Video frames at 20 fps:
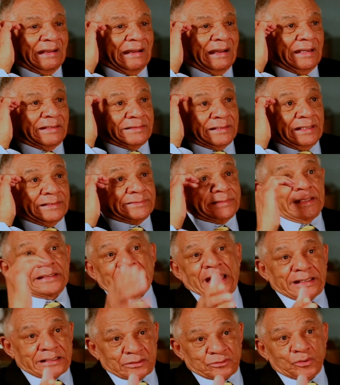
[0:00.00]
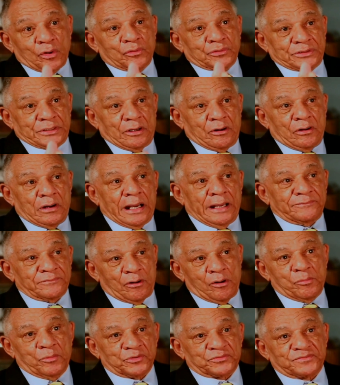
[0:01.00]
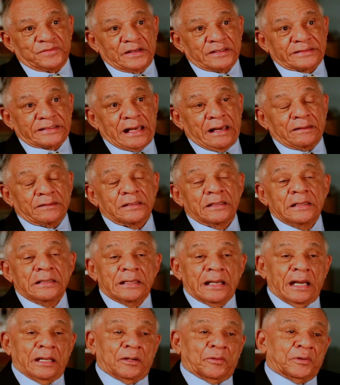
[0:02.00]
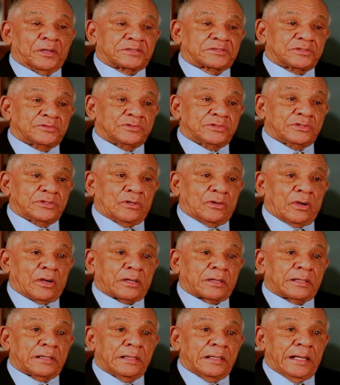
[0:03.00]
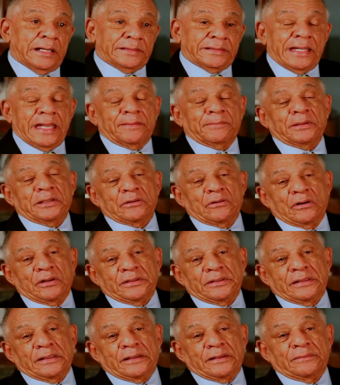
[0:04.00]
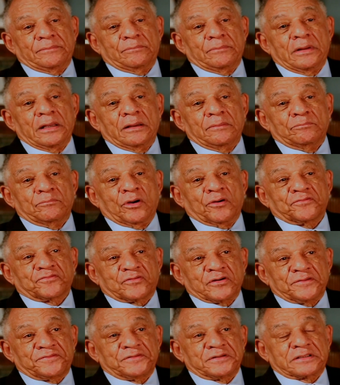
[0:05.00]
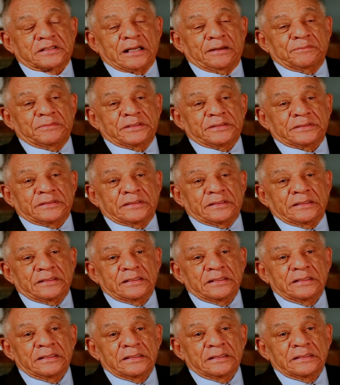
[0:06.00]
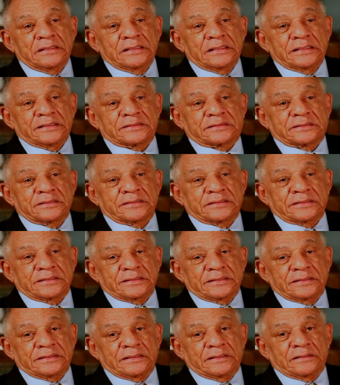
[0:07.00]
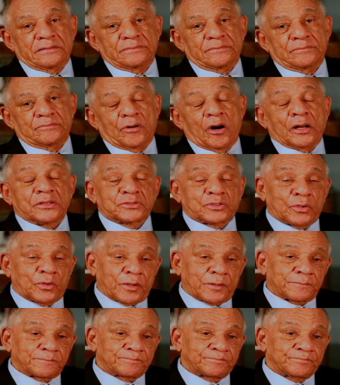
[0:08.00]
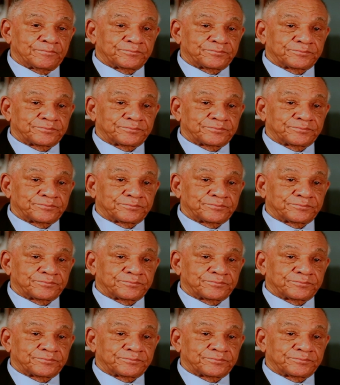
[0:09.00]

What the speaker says: and then like I told you, I almost flunked out, and I went to New York, and they had me on, Merv Griffin come into the Encore,